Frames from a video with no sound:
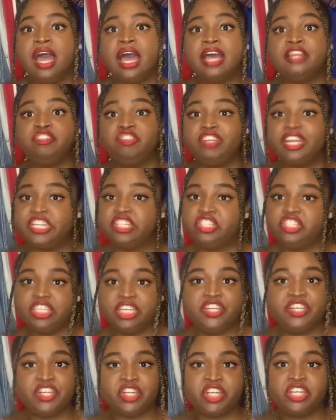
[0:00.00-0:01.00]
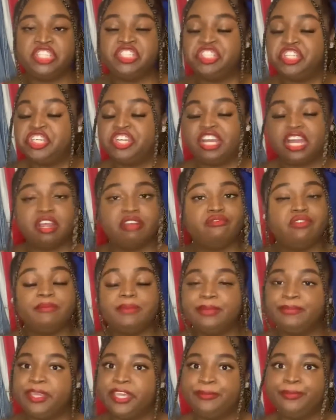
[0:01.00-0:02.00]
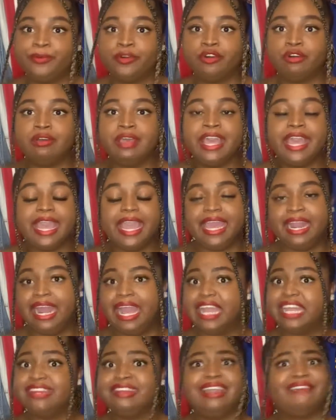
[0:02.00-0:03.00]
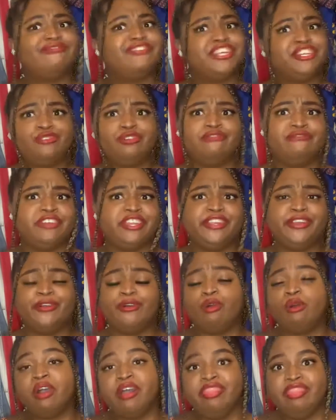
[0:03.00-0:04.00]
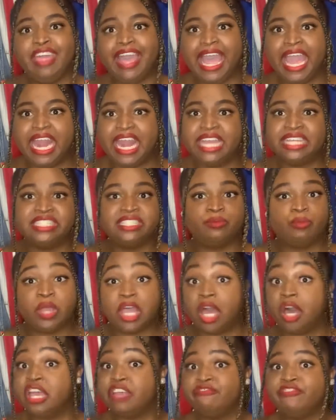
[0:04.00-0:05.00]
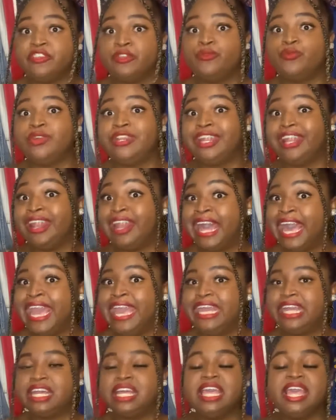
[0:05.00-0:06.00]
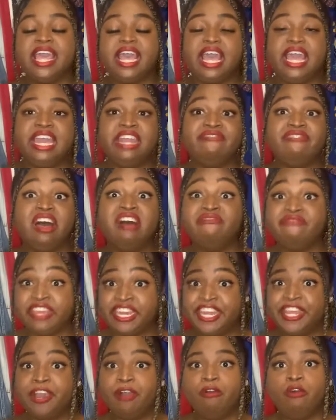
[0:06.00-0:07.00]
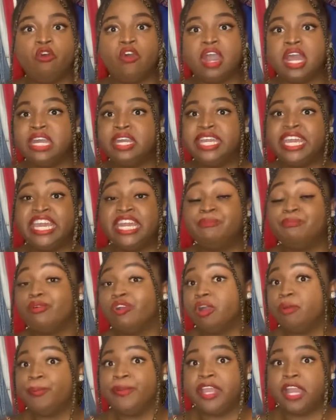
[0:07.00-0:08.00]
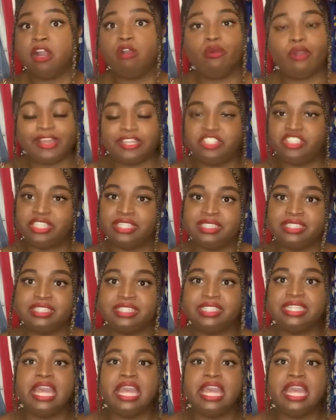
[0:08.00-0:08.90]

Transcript: transgender and gender non-conforming people, and I can definitely do a video on that as well if you would like, and a video on inappropriate questions